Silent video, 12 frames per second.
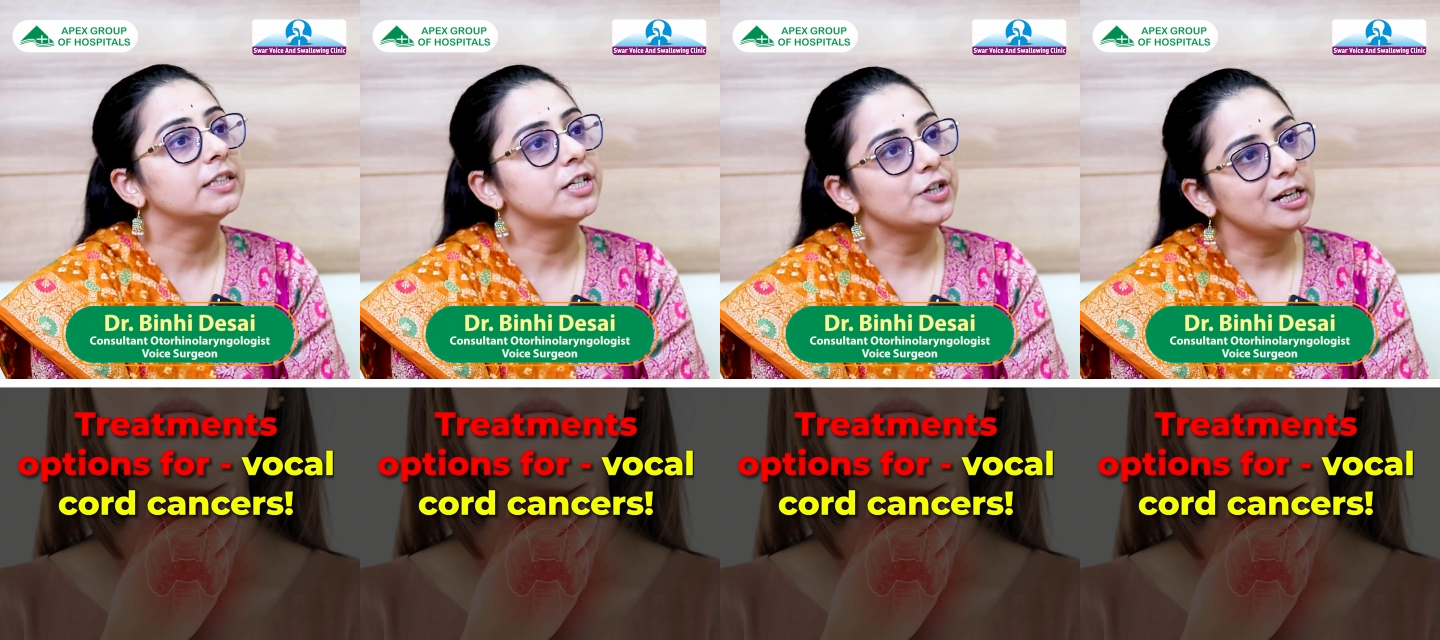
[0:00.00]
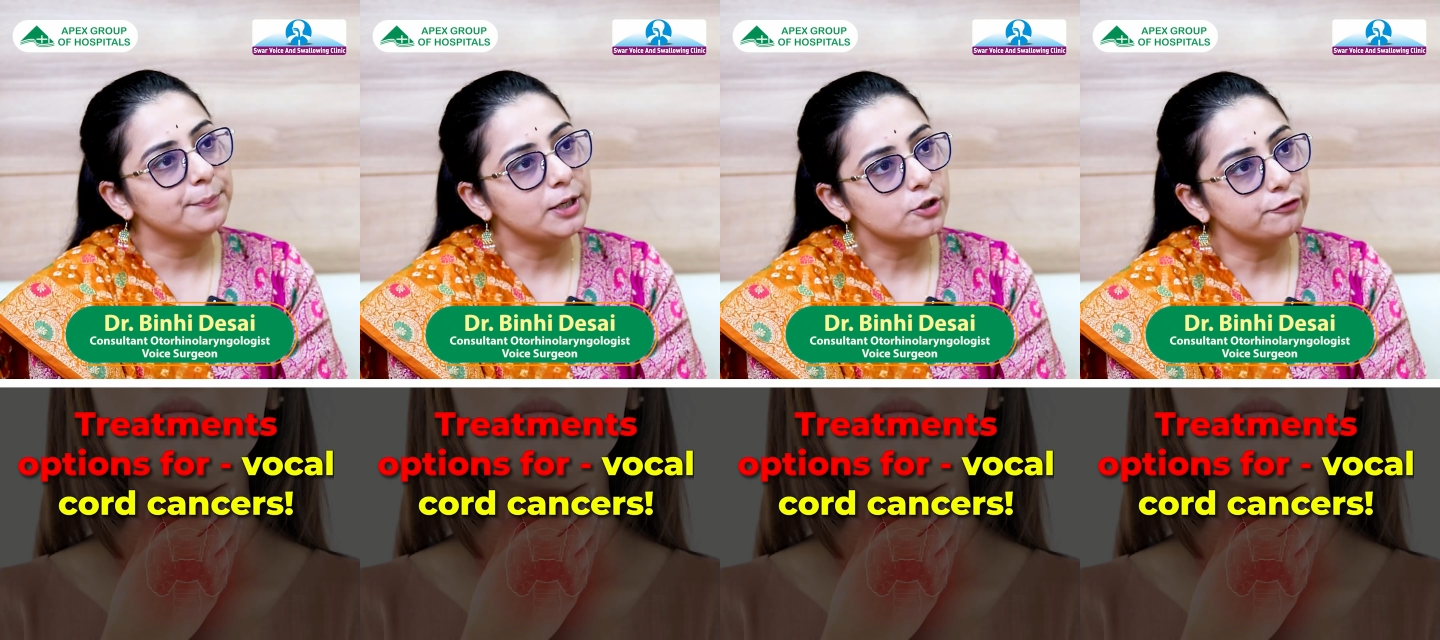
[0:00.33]
The
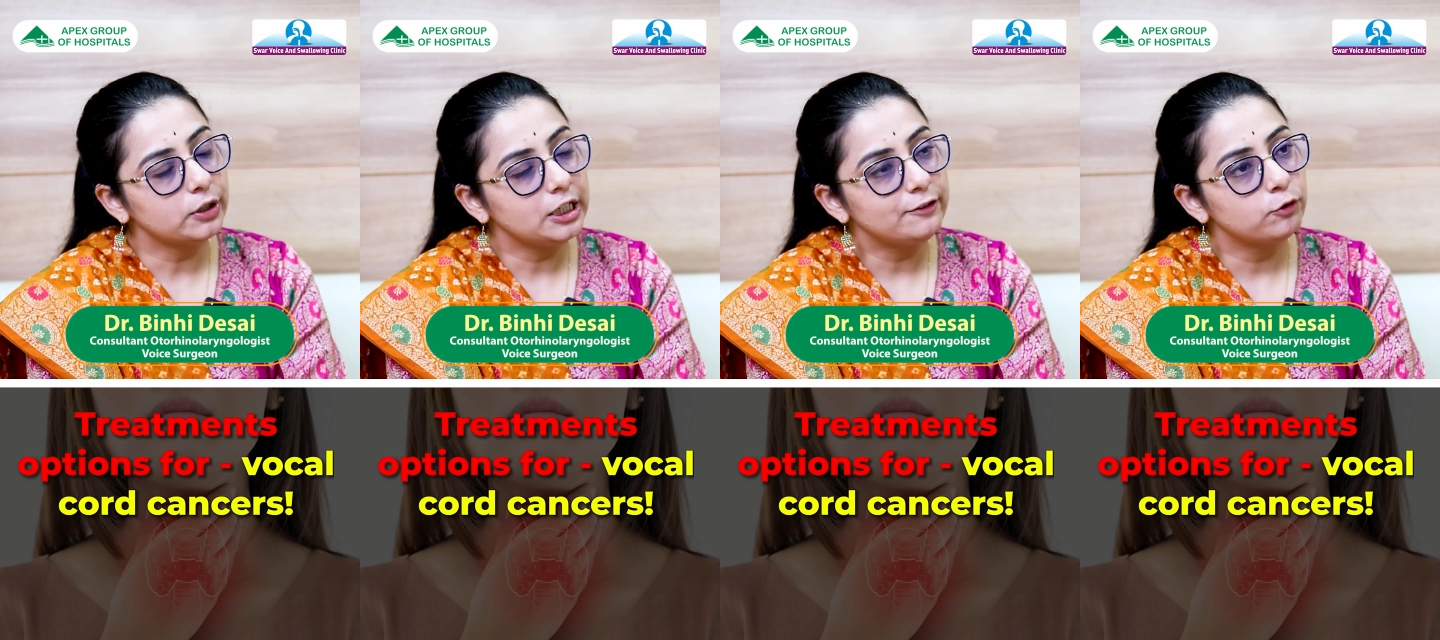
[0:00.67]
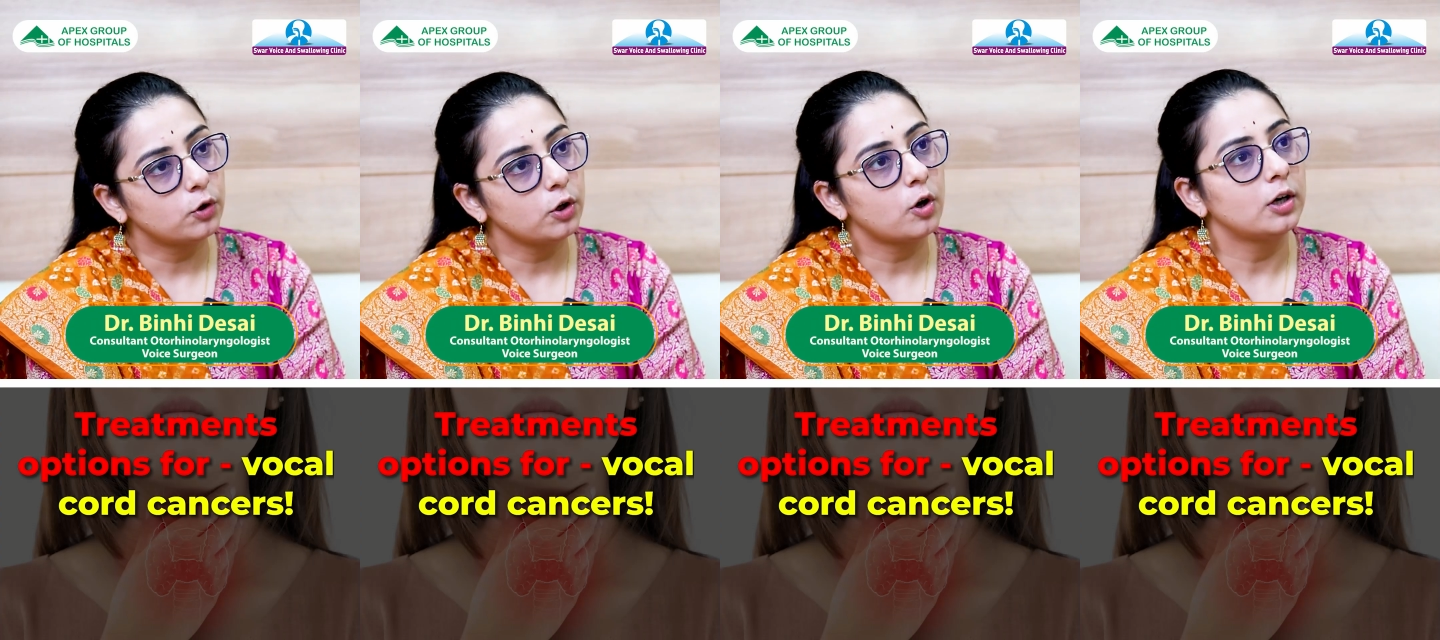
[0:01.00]
treatment of early
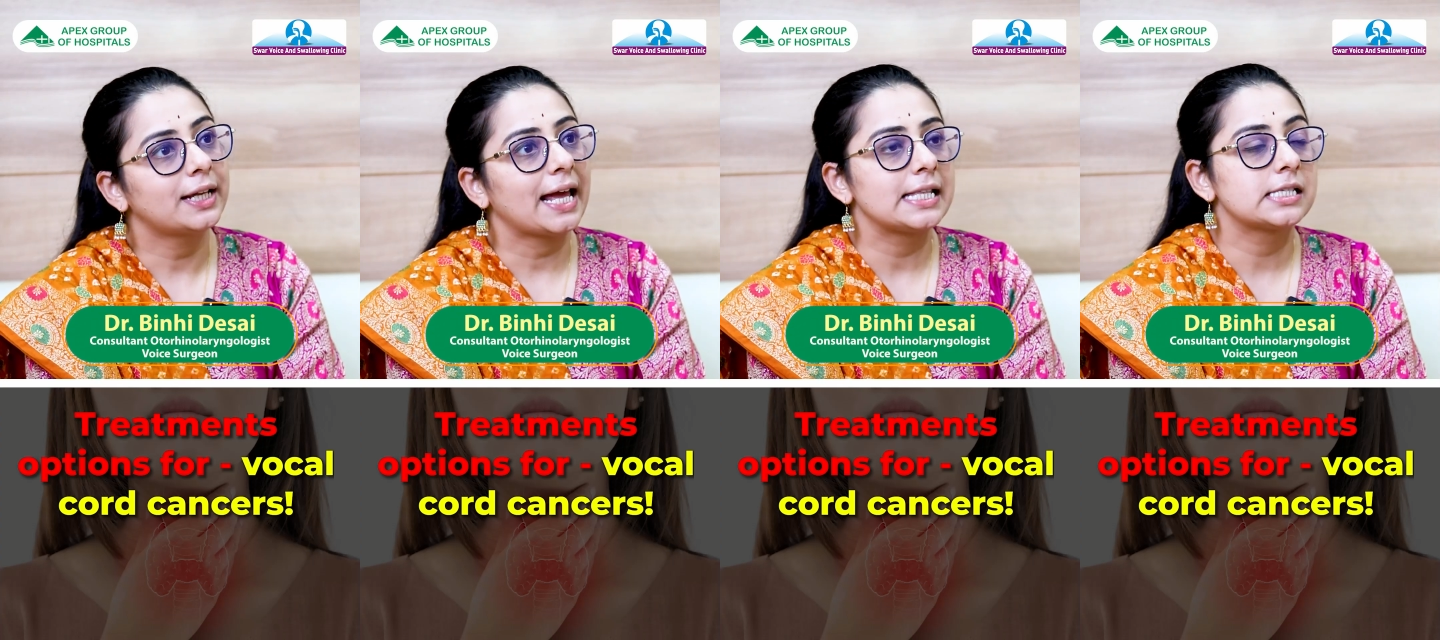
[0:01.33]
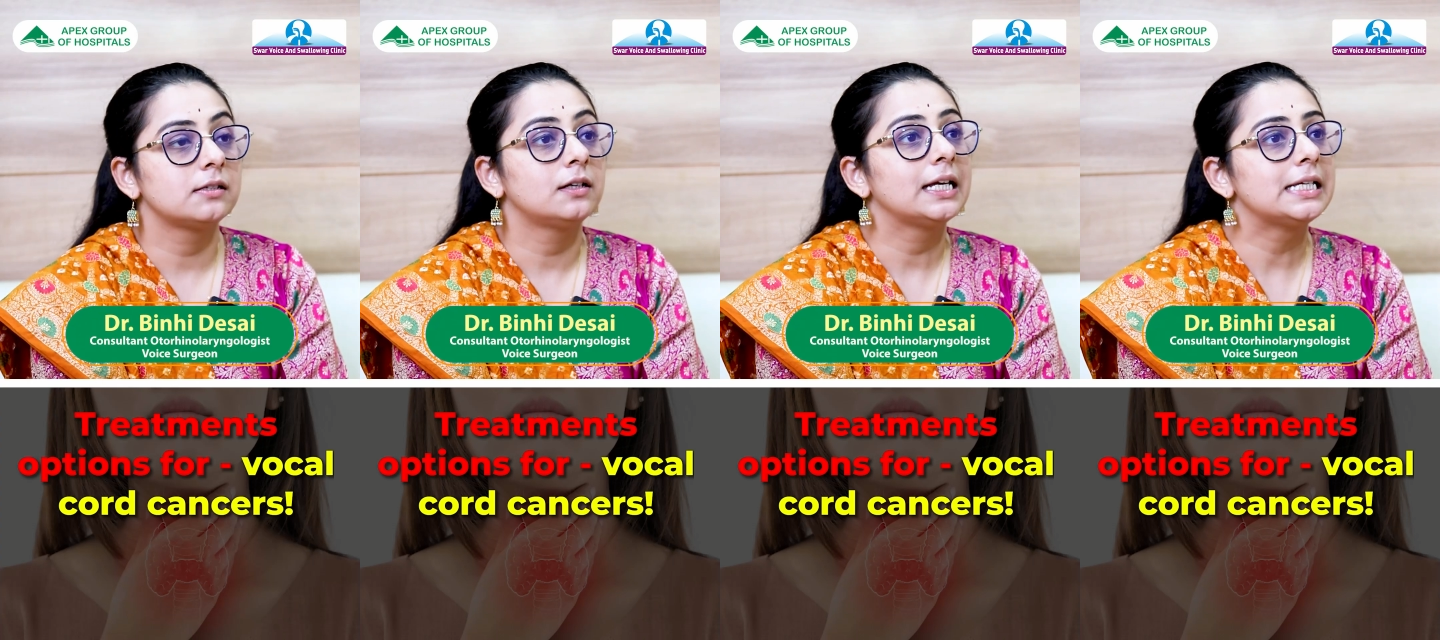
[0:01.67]
vocal cord
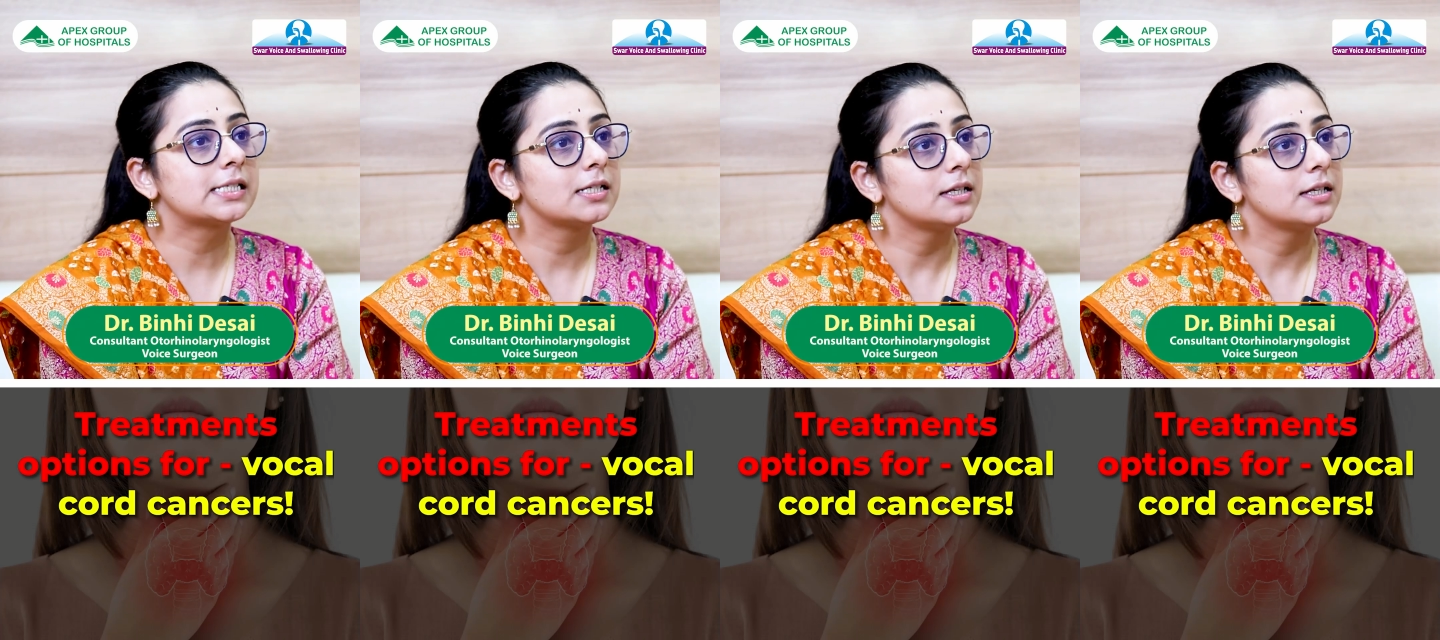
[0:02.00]
cancer is